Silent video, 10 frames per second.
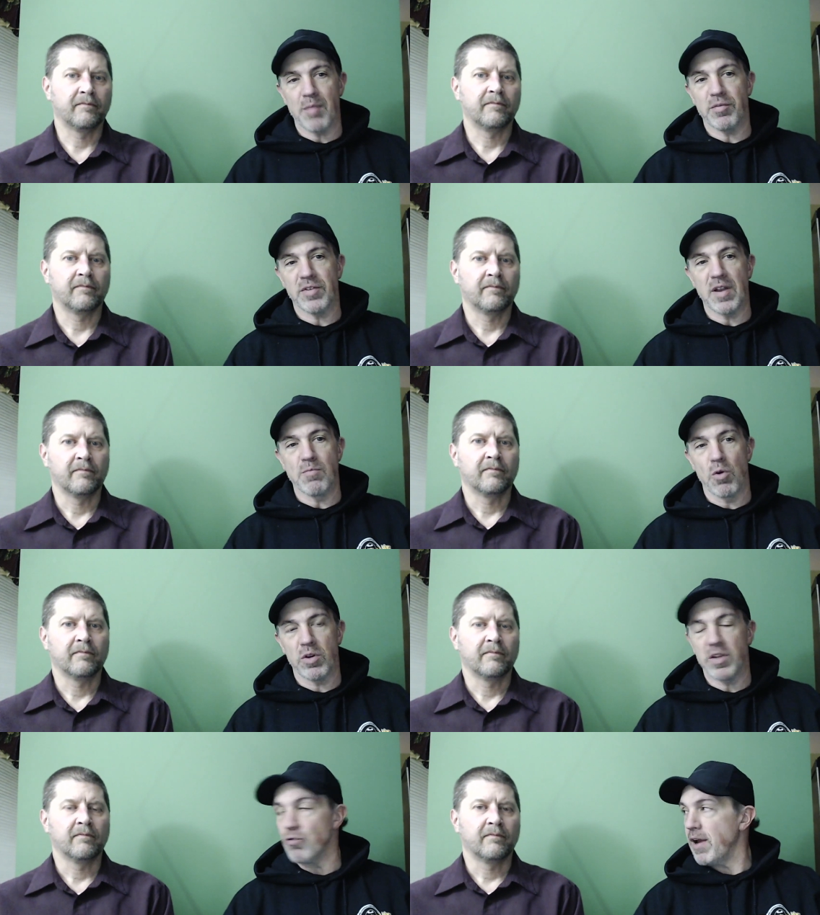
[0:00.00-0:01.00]
Speaker 1: percent more
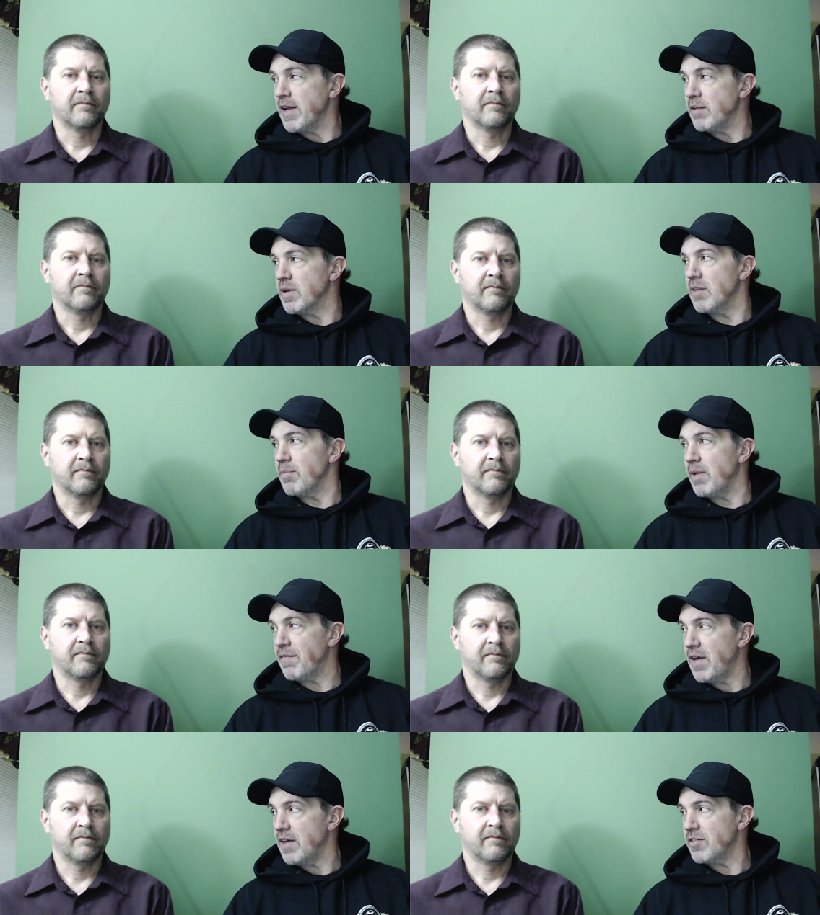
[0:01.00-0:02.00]
to grade them to get them back
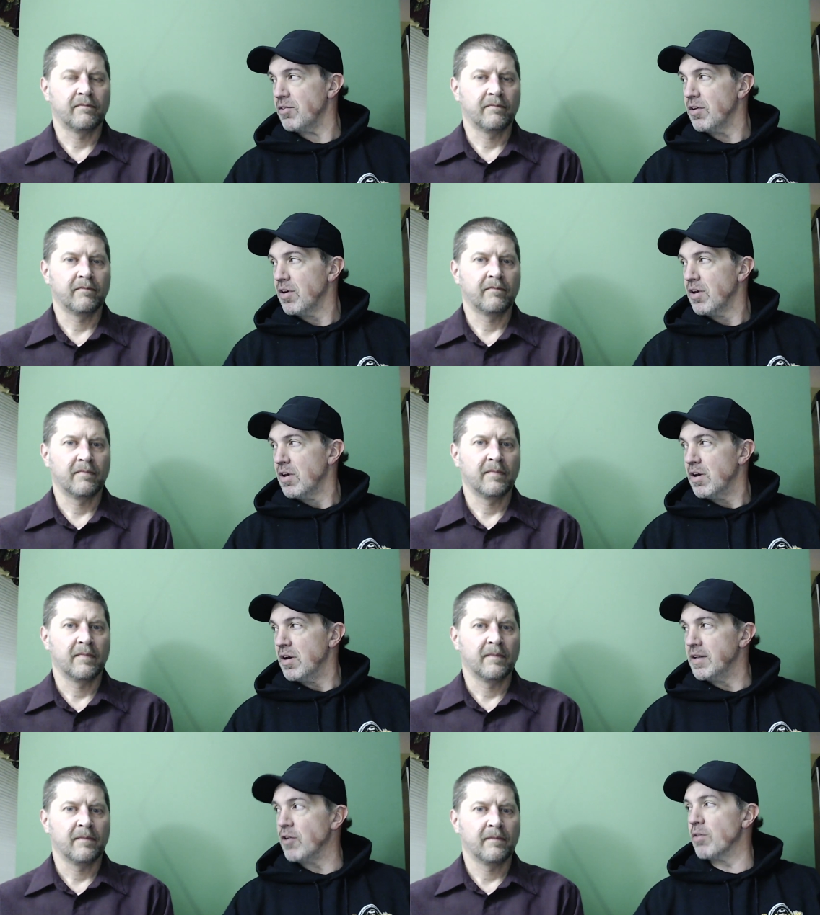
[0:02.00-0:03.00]
faster
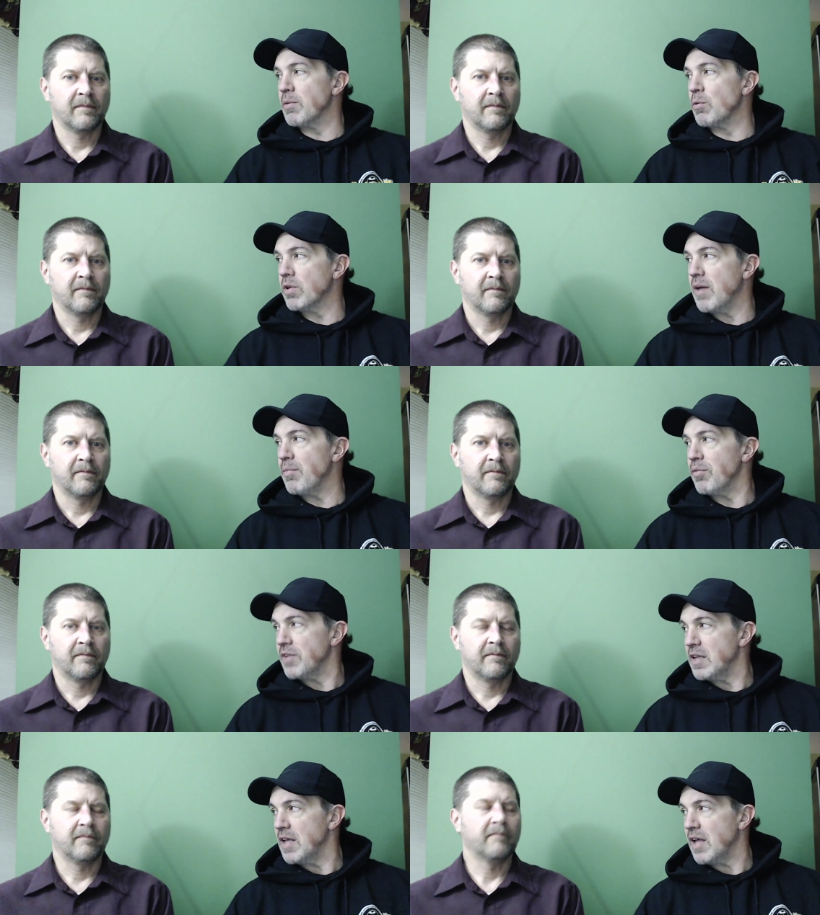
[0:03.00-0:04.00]
and then they're going to be worth
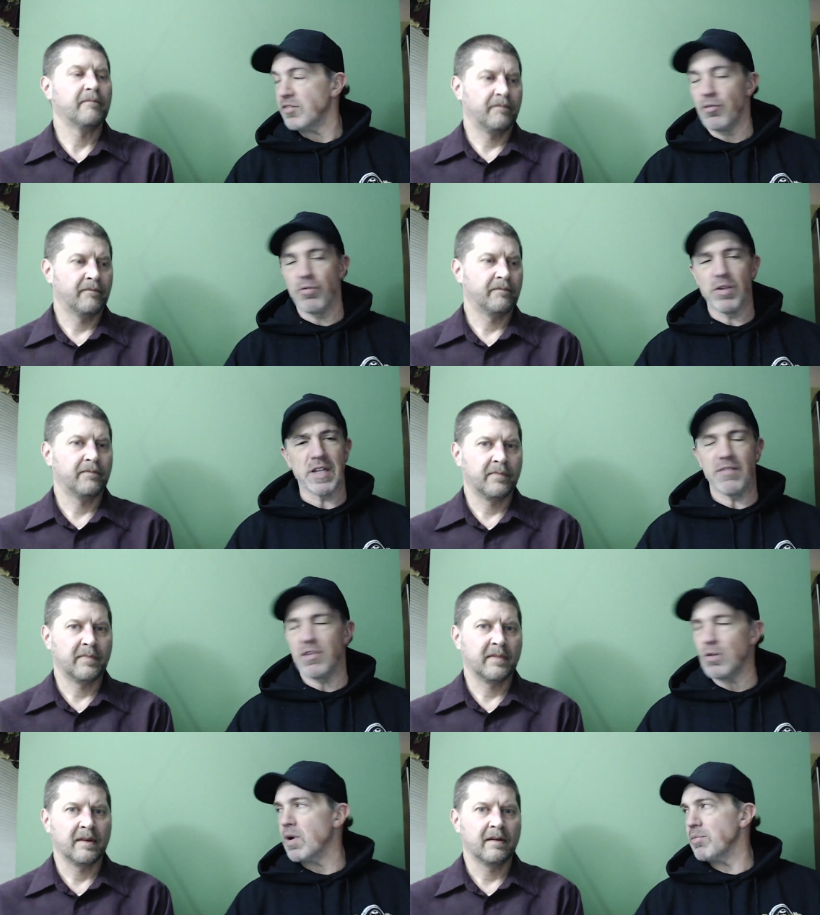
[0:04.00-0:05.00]
10% less. You're really leaving
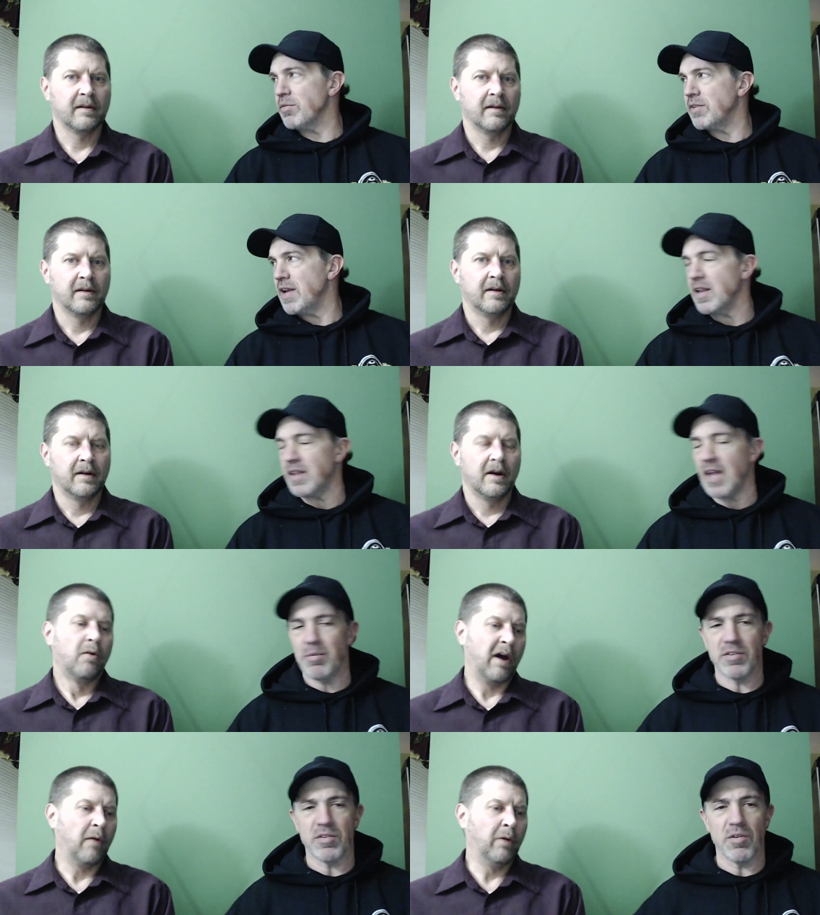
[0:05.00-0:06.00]
20% on the
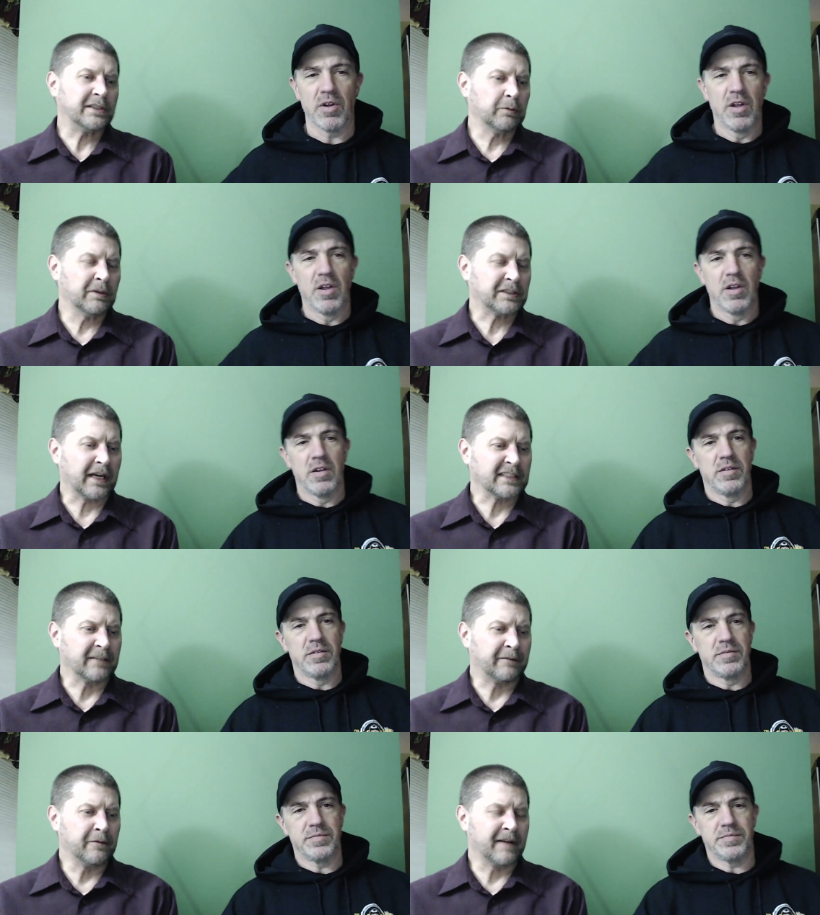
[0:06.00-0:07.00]
table. Right. So.
Speaker 2: Which, which I guess
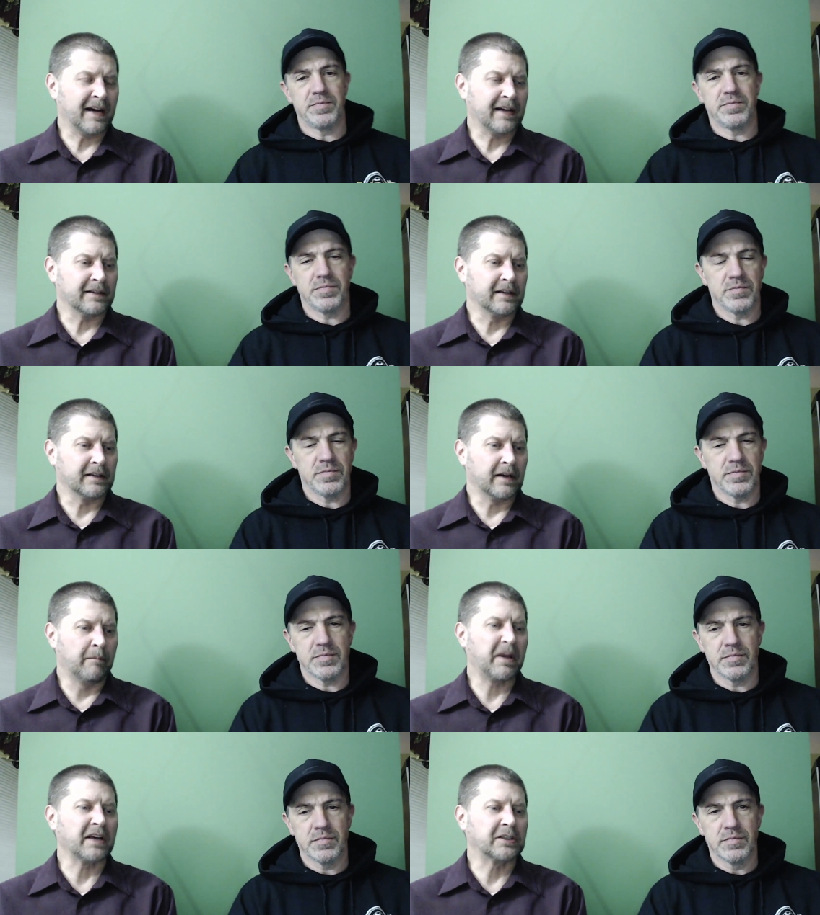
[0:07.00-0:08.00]
if you've got a, a
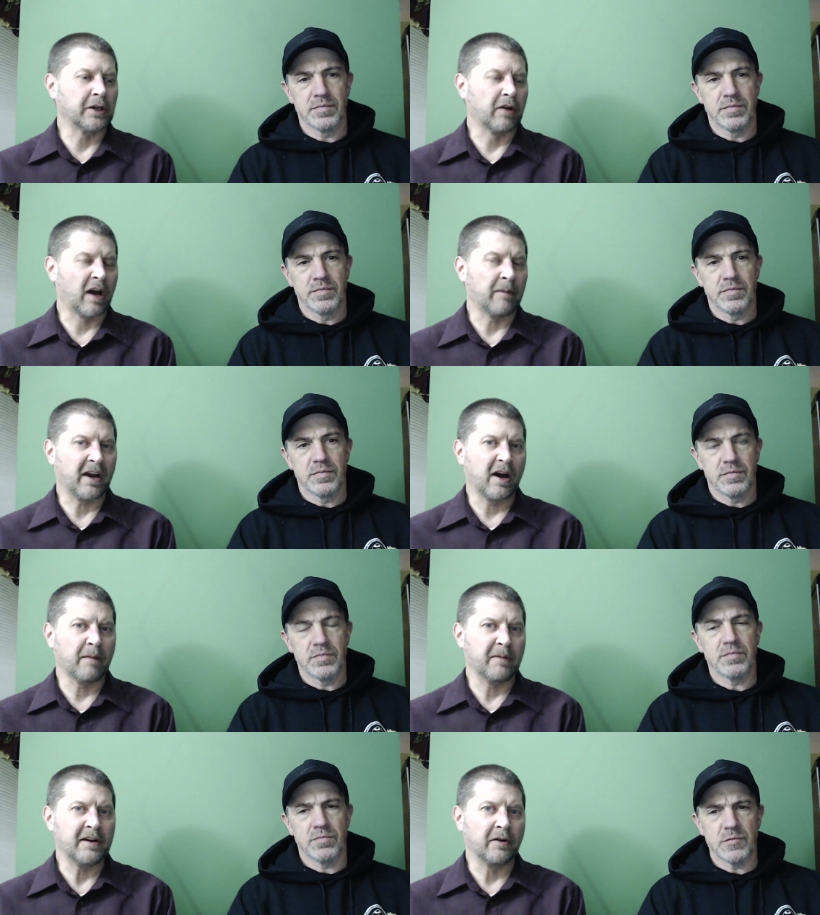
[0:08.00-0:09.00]
big show coming
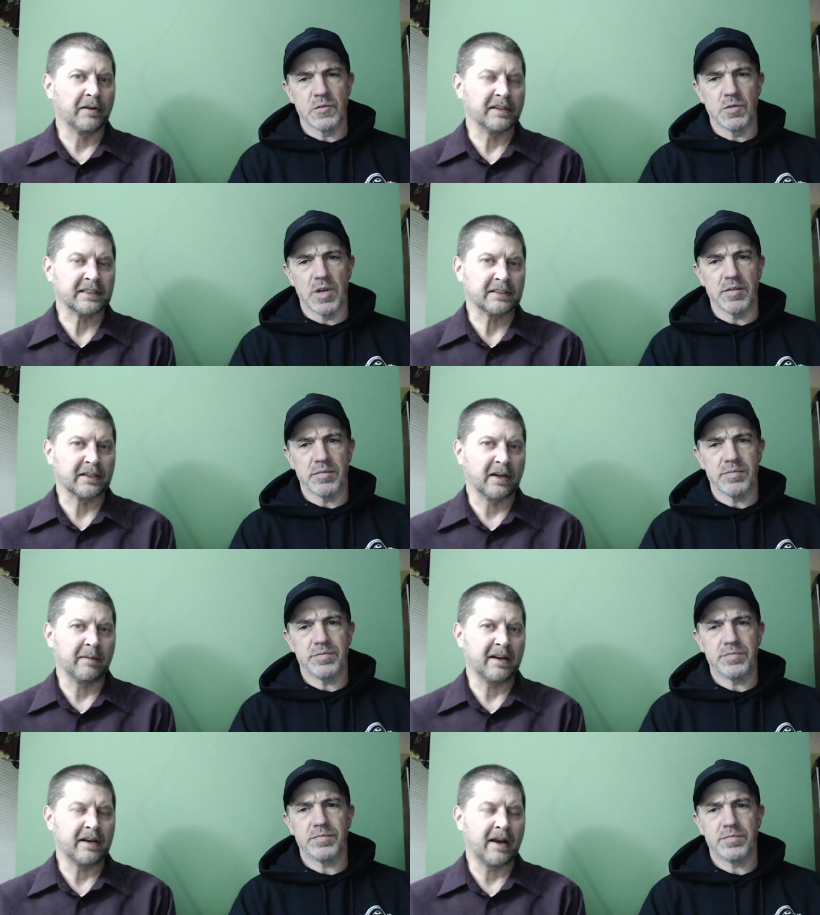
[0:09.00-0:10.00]
up and you know these right. things are going to
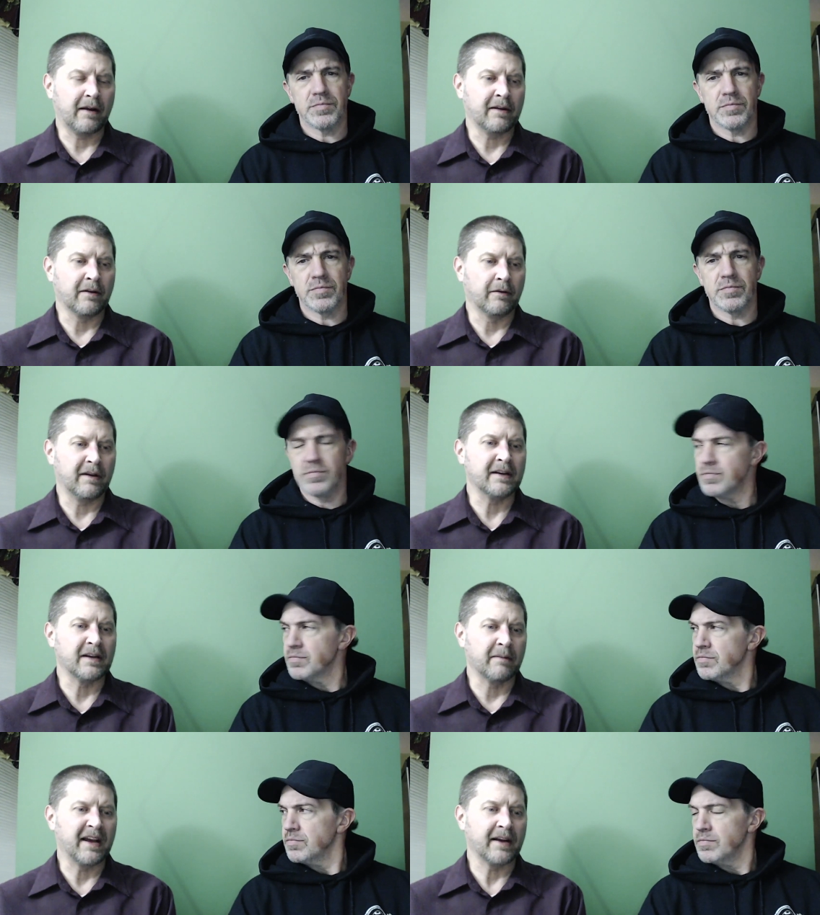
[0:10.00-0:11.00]
be, you know, in
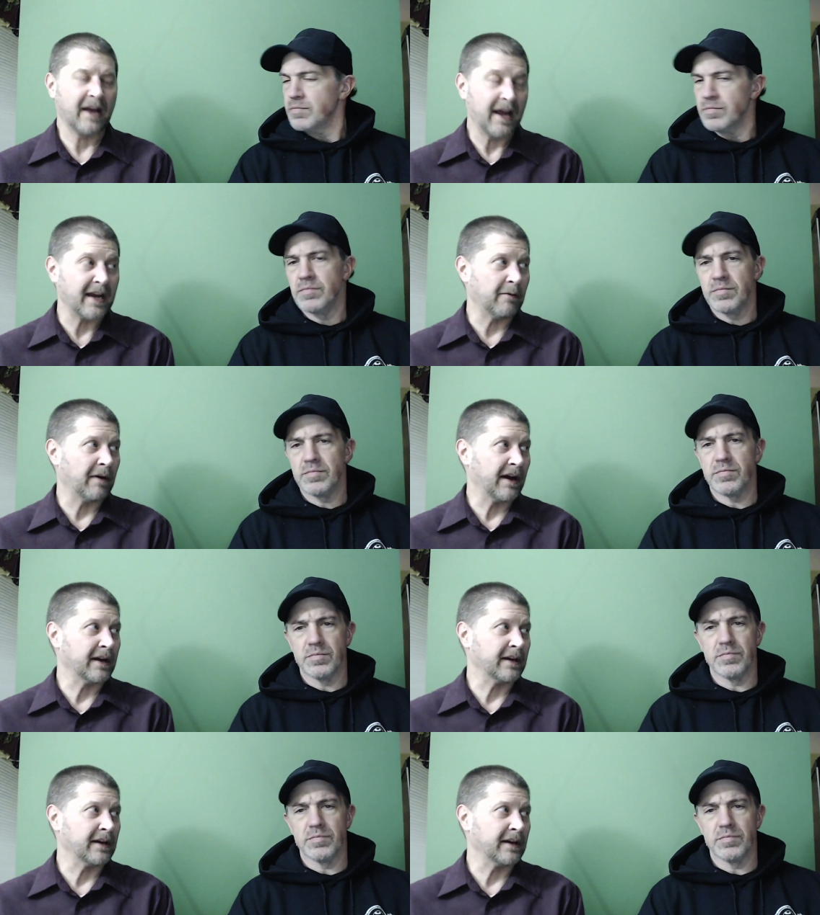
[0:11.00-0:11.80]
demand anyway,